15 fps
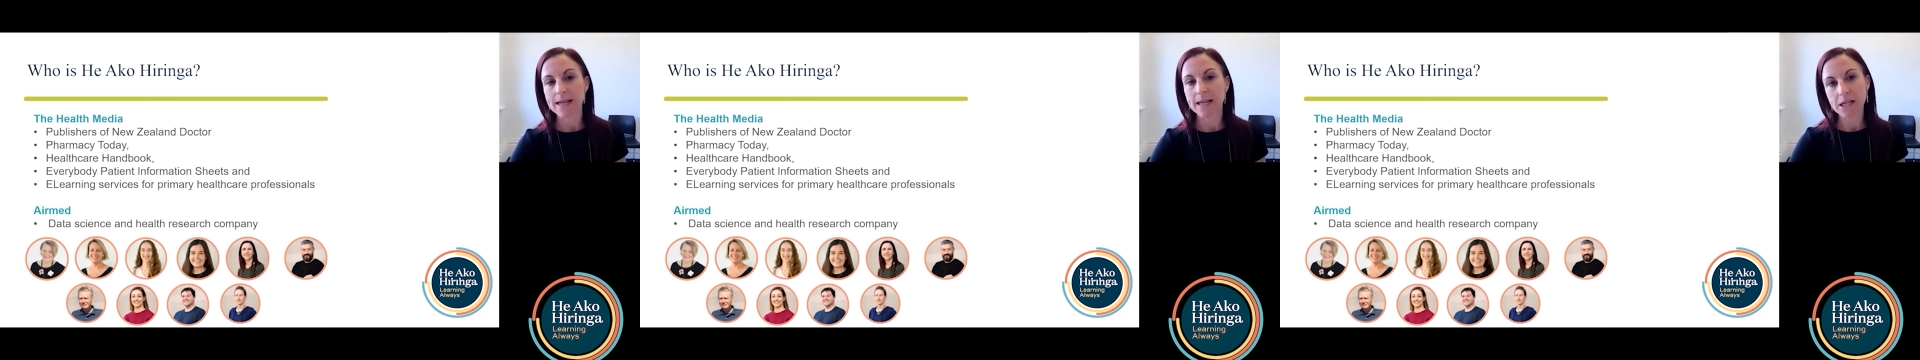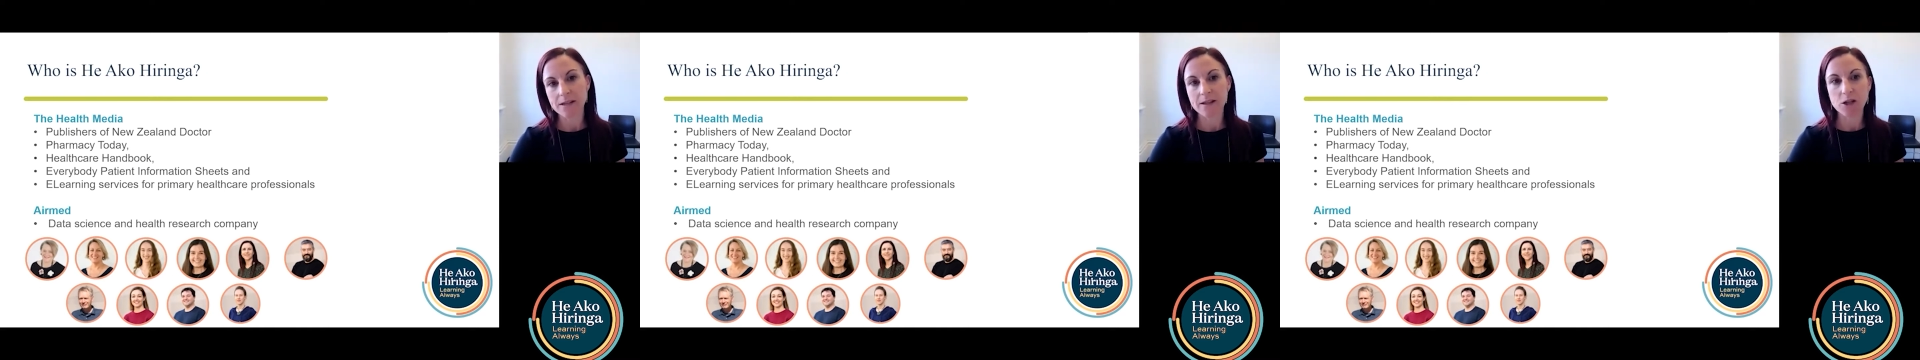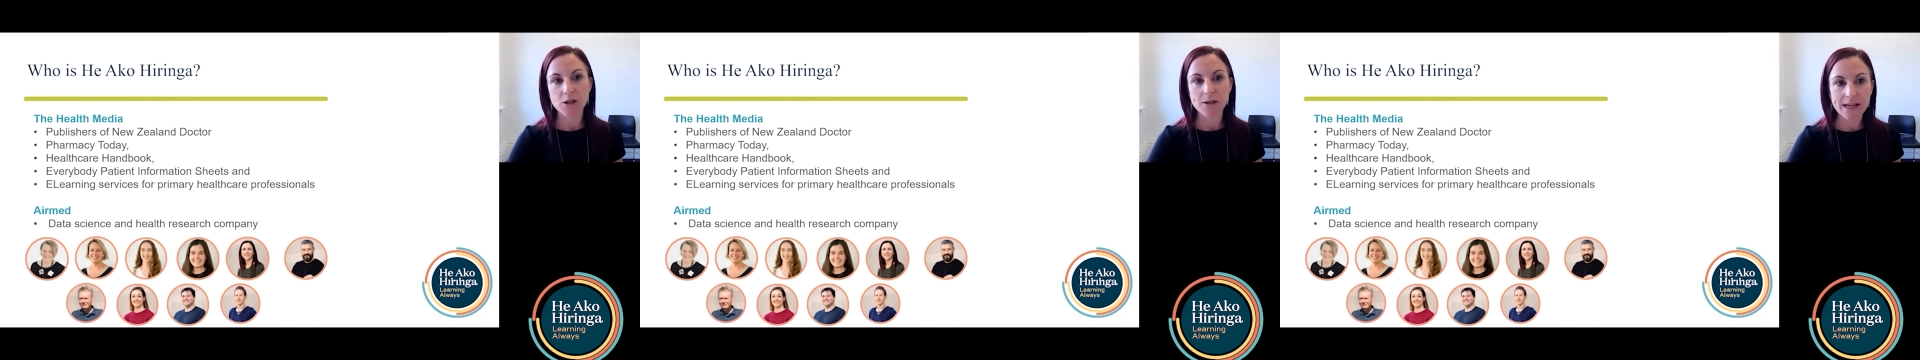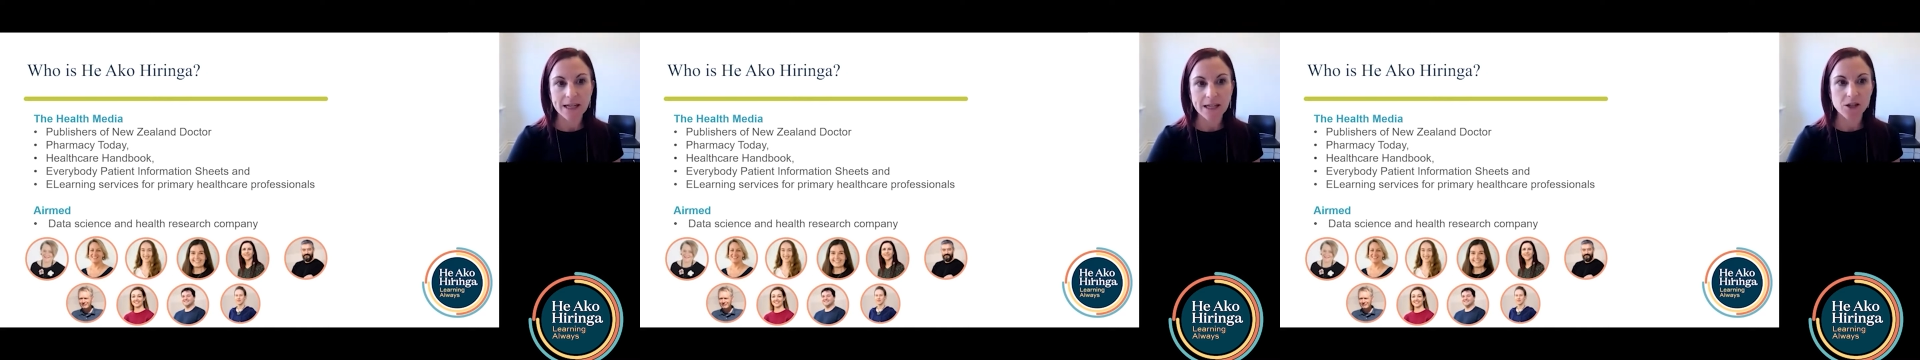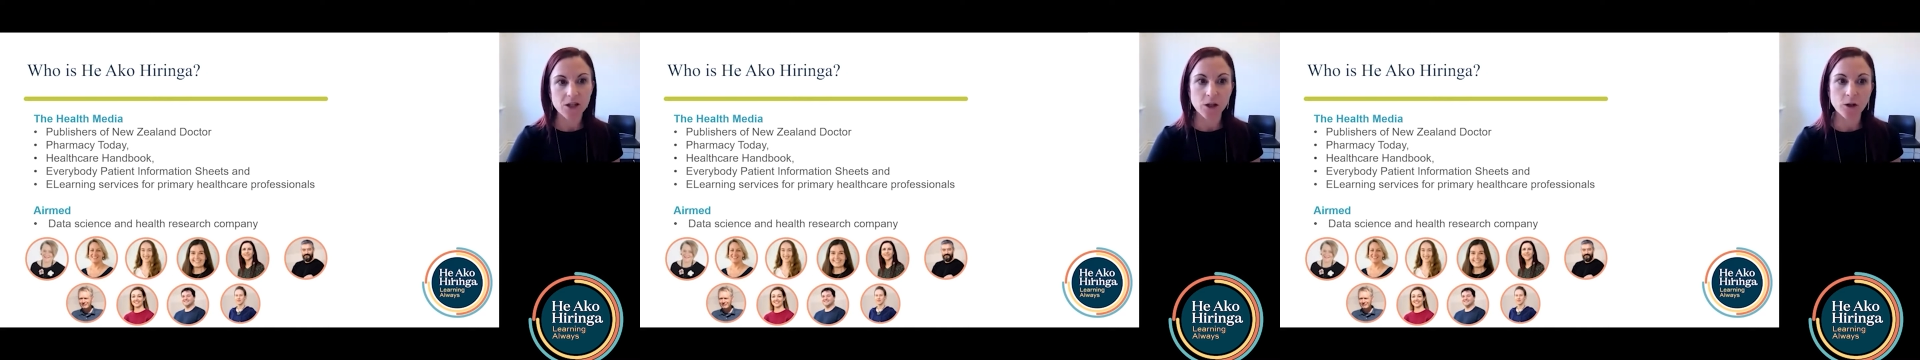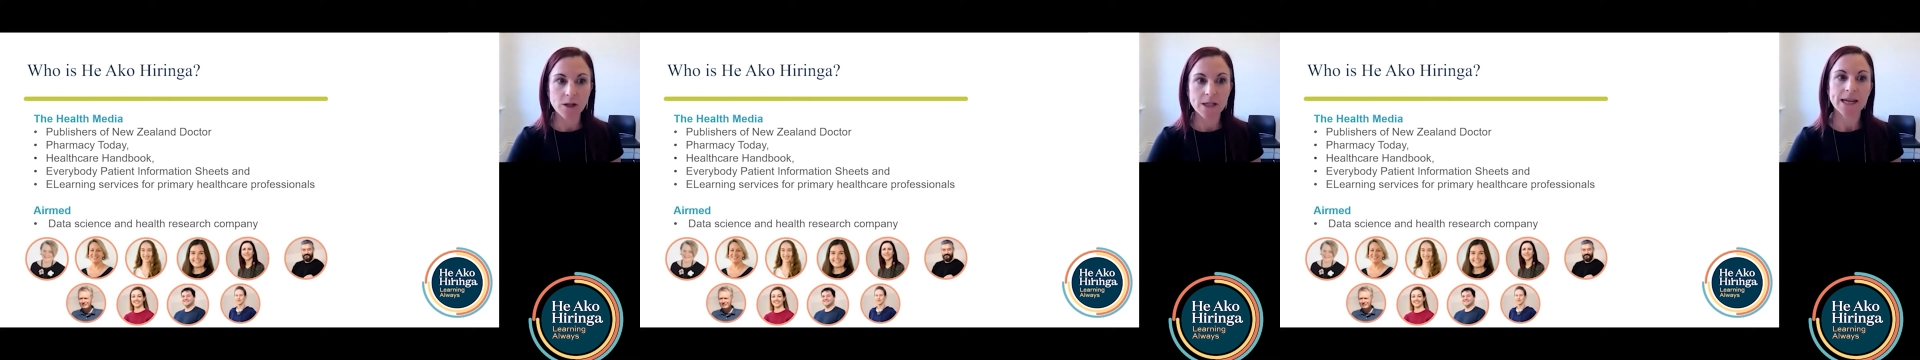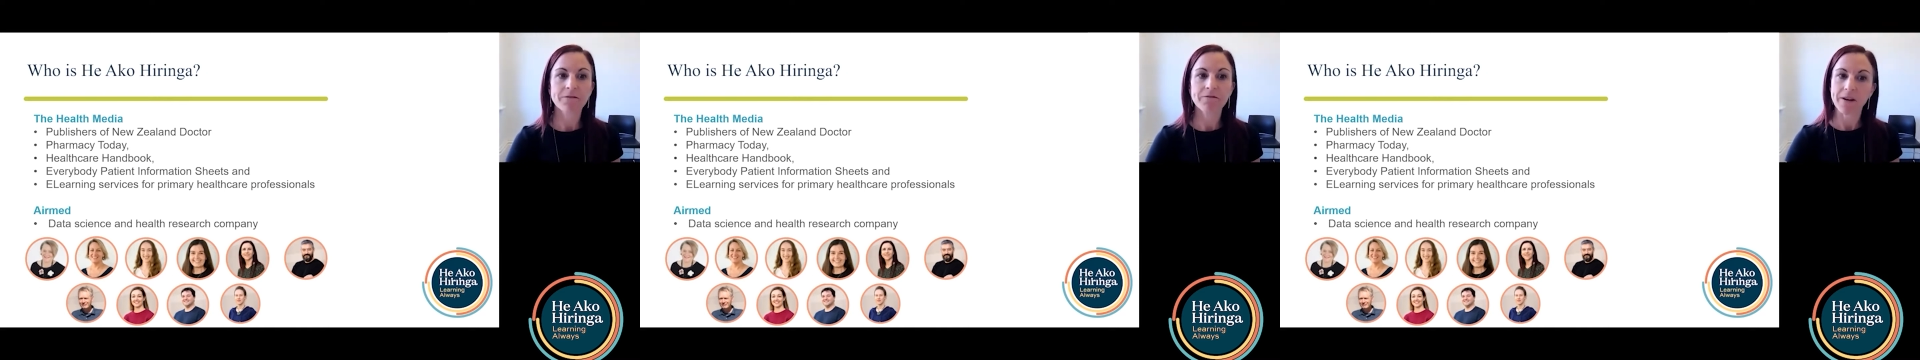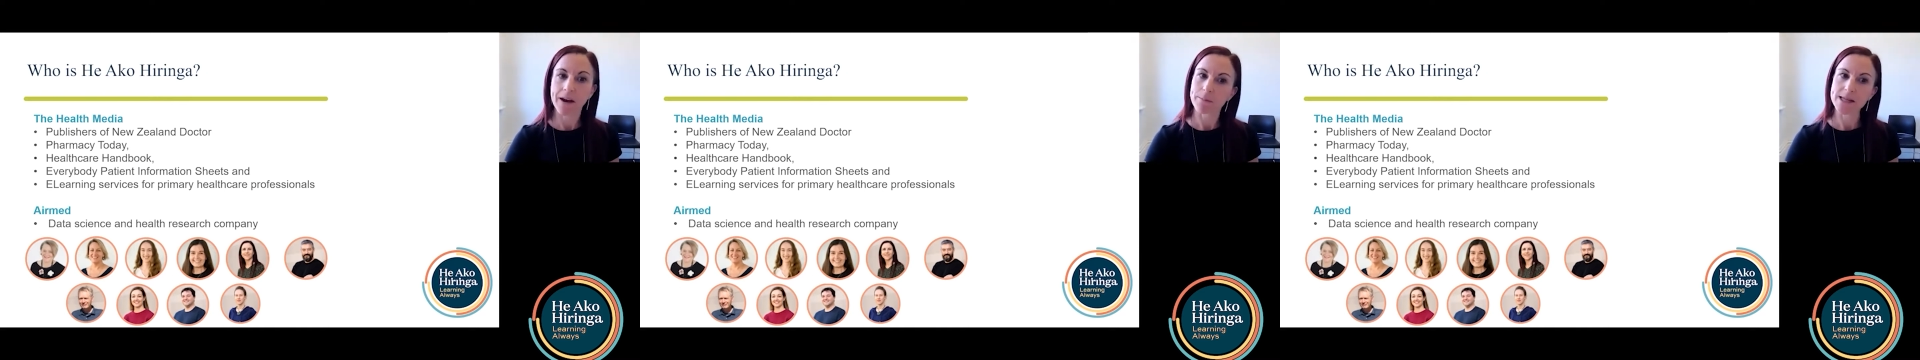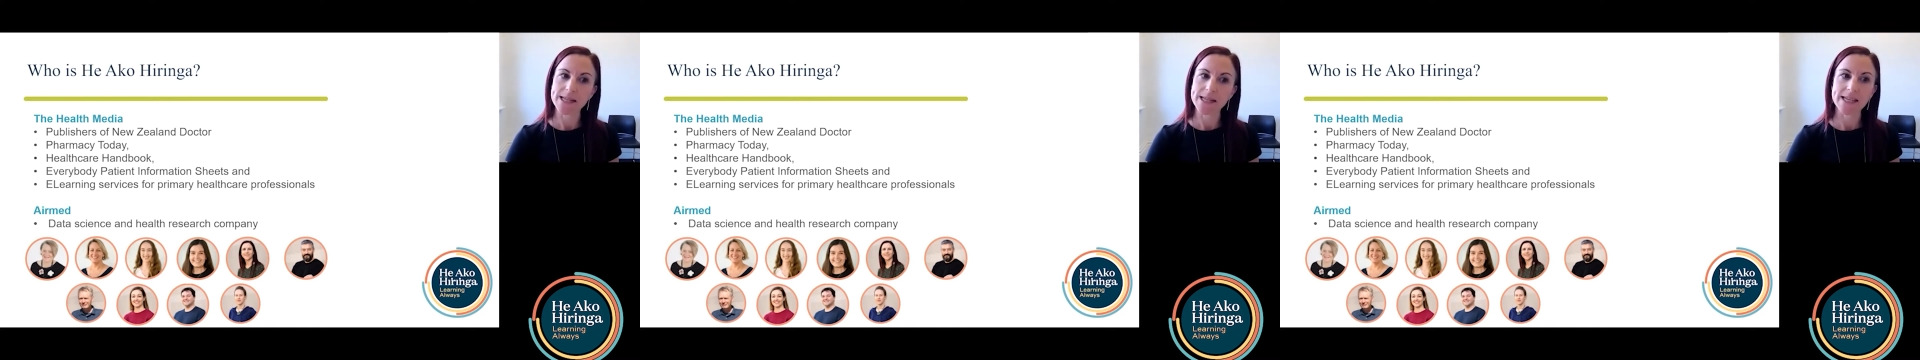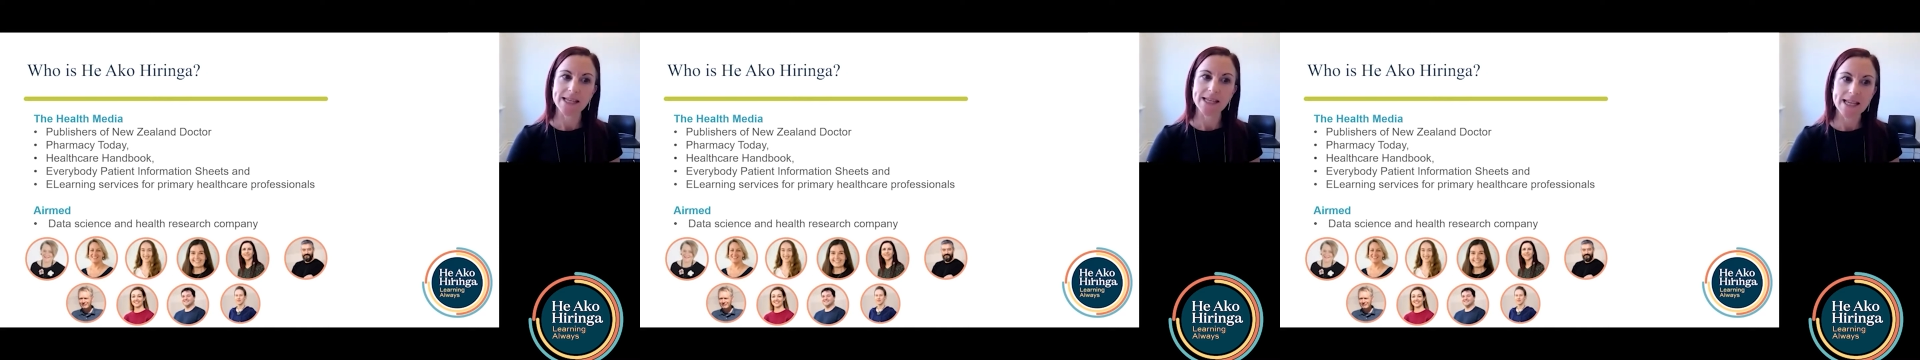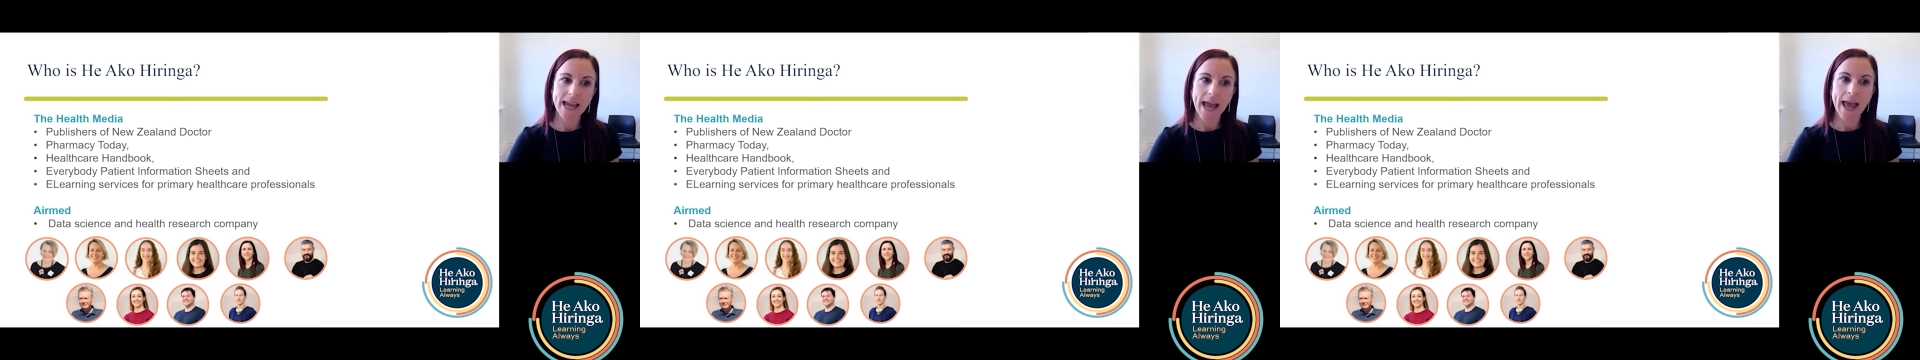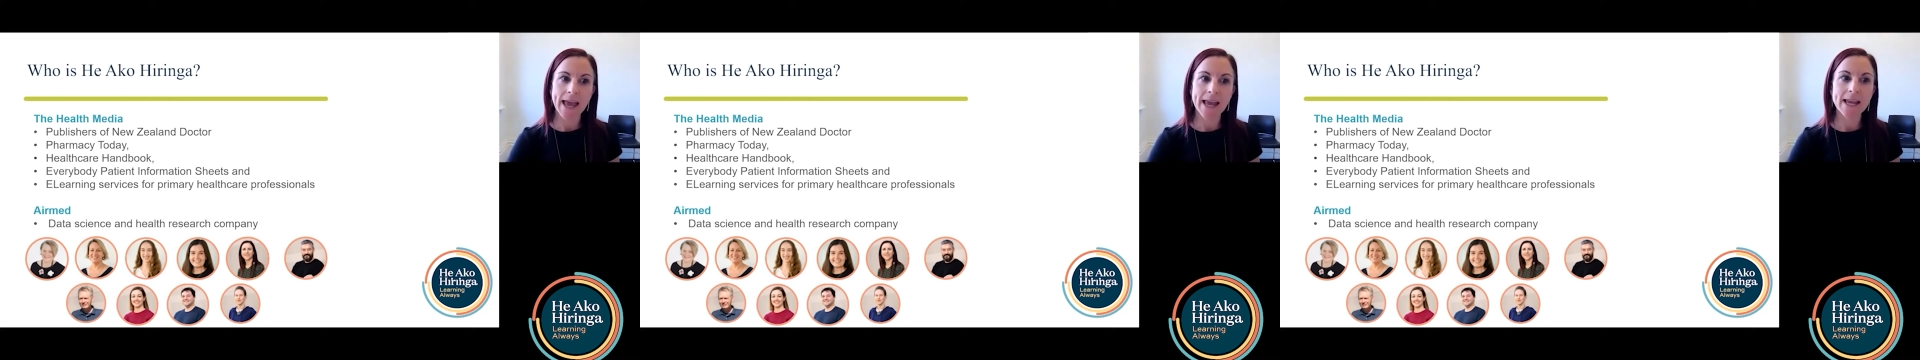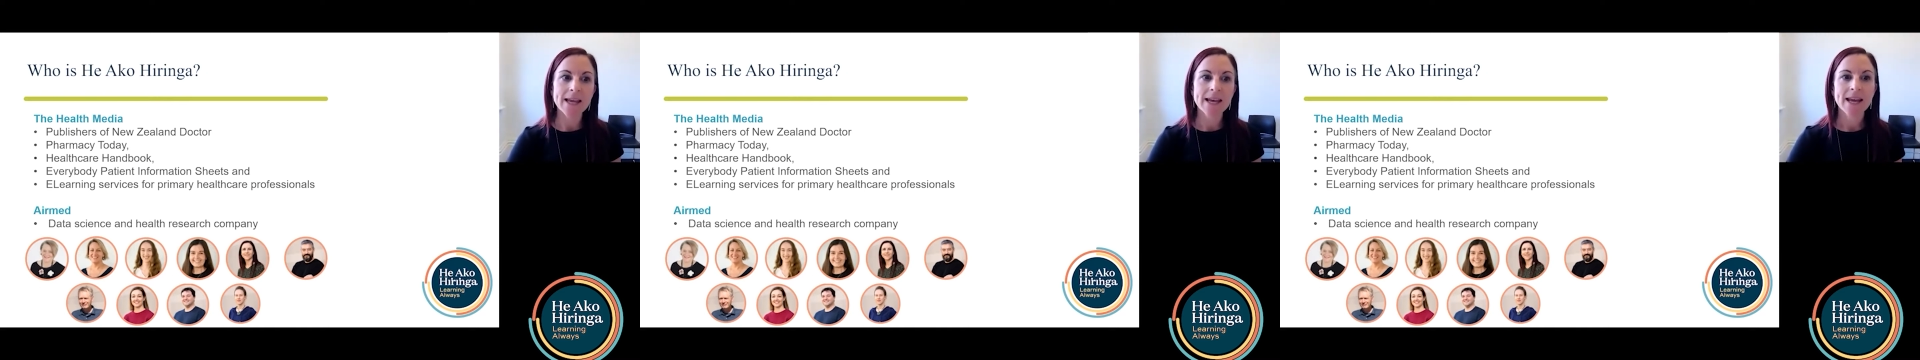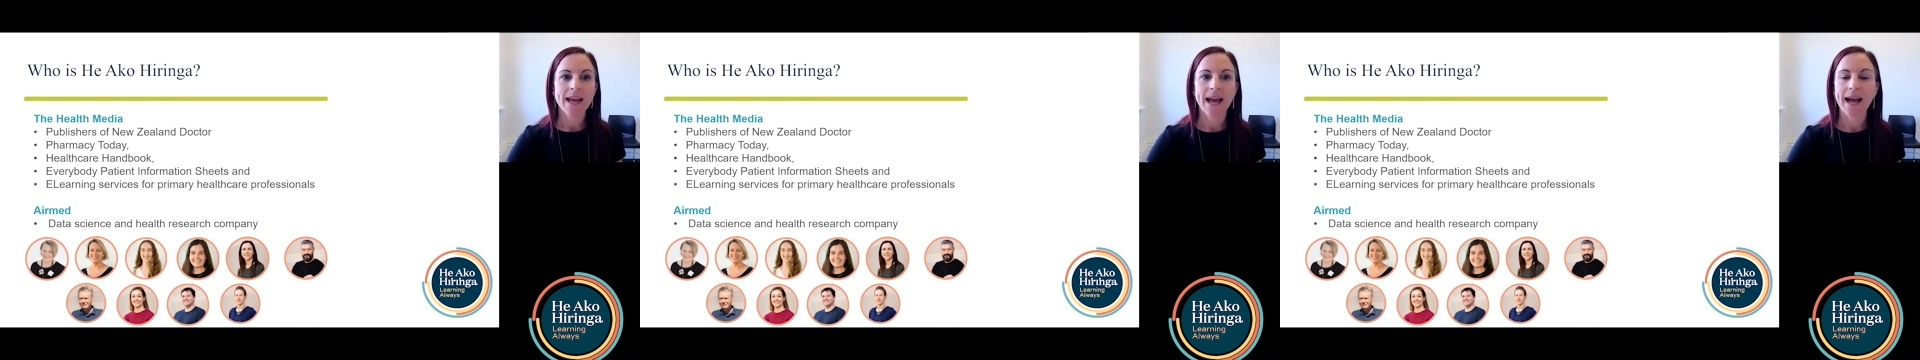such as the New Zealand Doctor, Pharmacy Today,